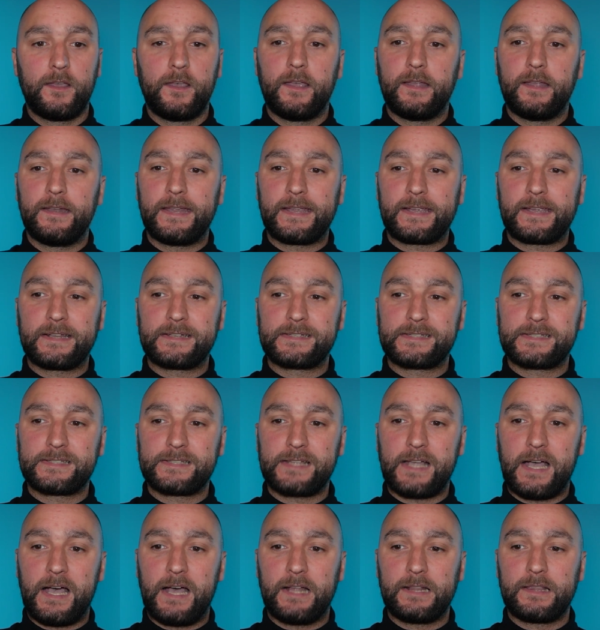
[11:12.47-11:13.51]
They can
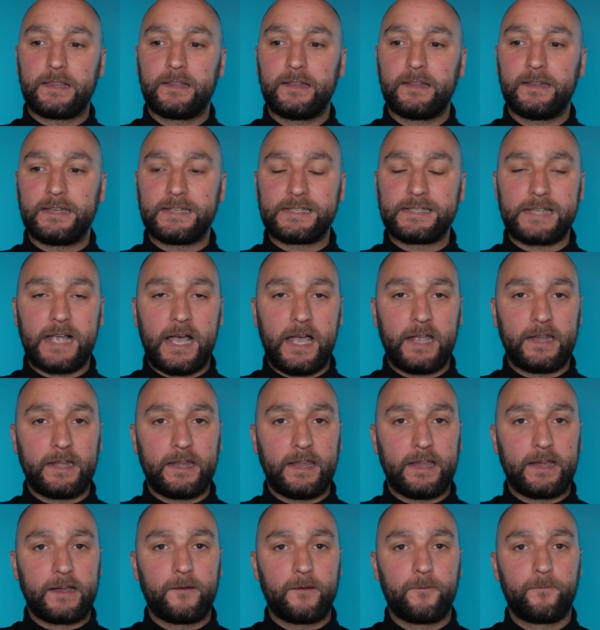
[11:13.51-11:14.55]
start
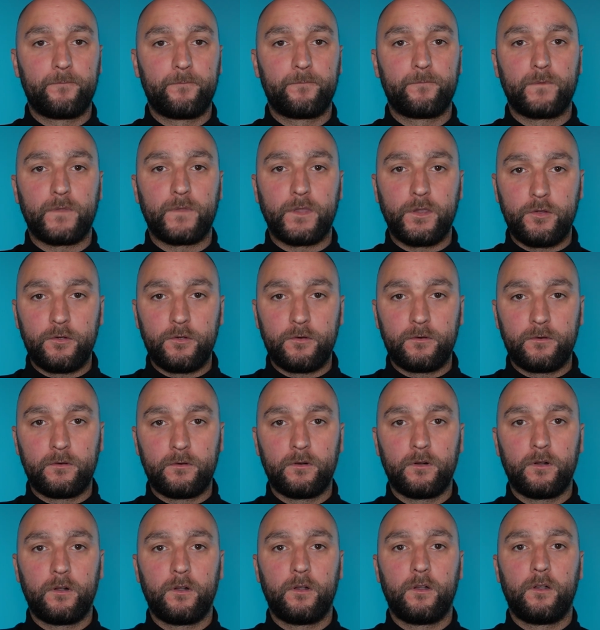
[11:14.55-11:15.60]
designing new
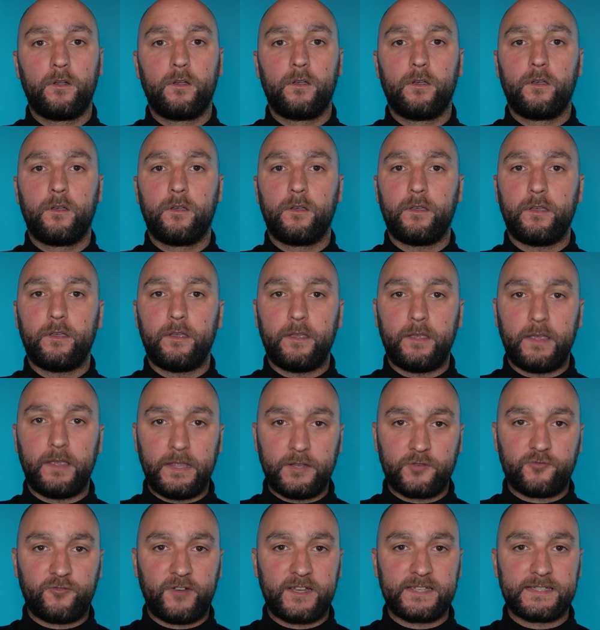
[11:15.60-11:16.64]

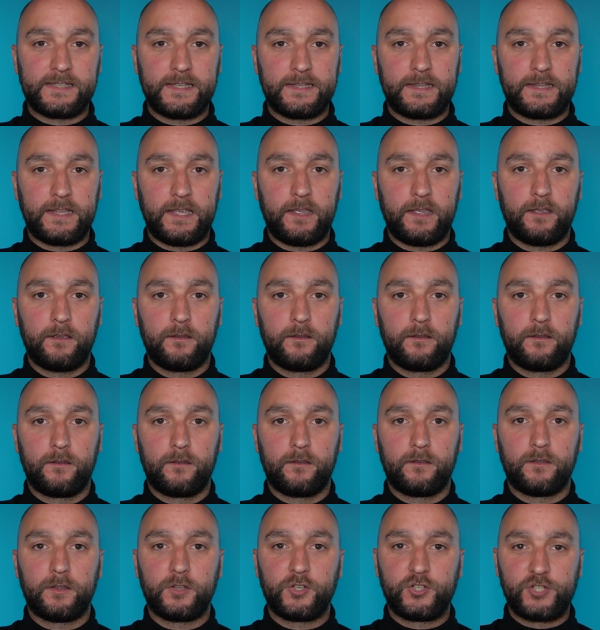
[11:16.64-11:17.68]
intracity
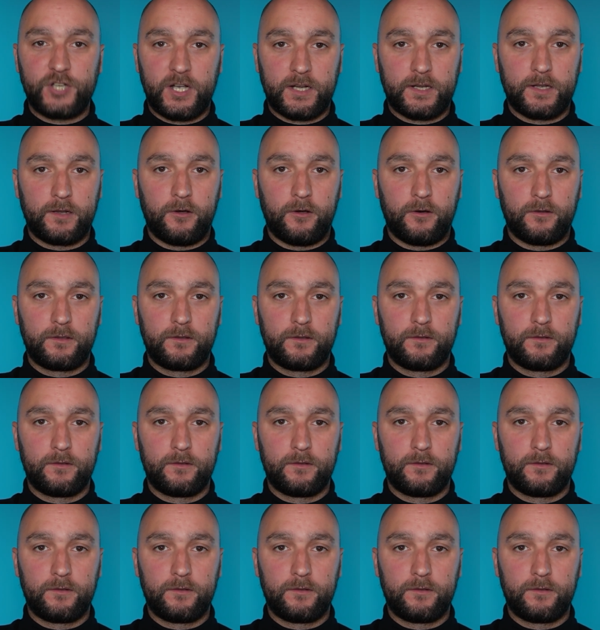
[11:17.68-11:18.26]
juggernaut.